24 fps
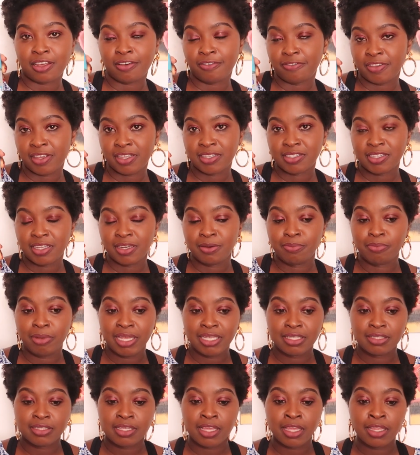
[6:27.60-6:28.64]
affected
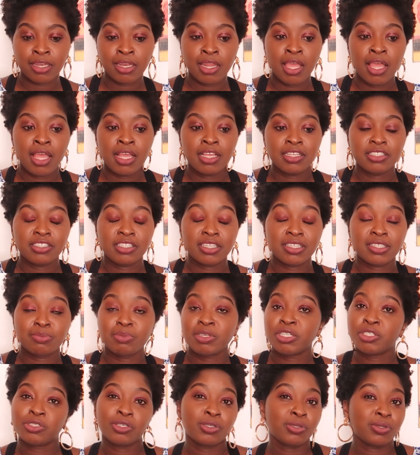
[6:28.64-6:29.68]
my son. Just
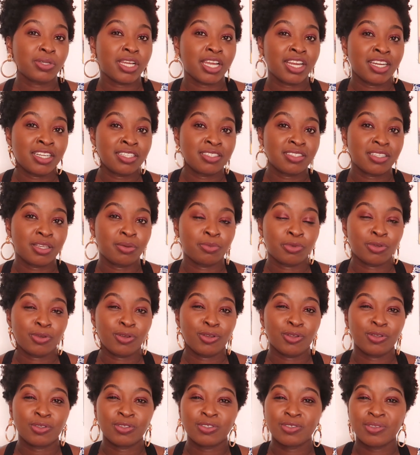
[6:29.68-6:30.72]
make sure you carry some
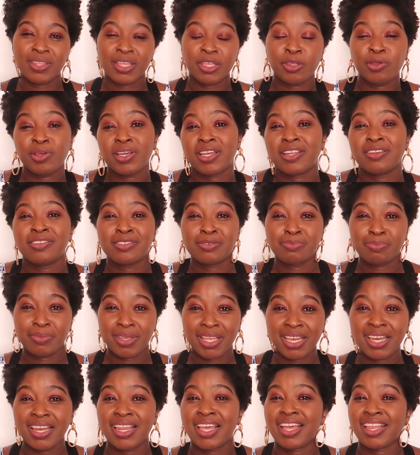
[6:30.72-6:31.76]
roll-on so that you can
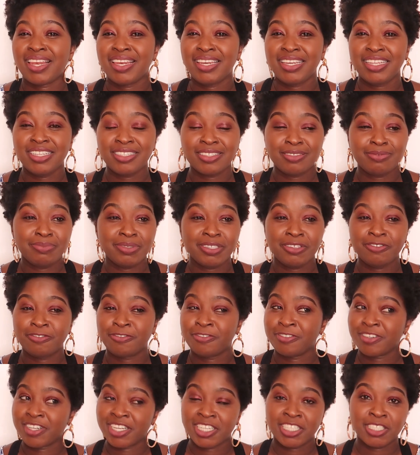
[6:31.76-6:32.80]
smell a little bit
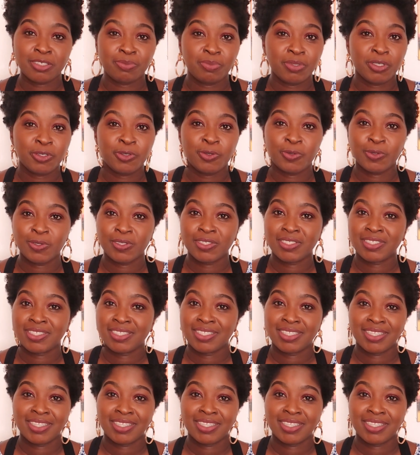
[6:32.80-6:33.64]
fresh, because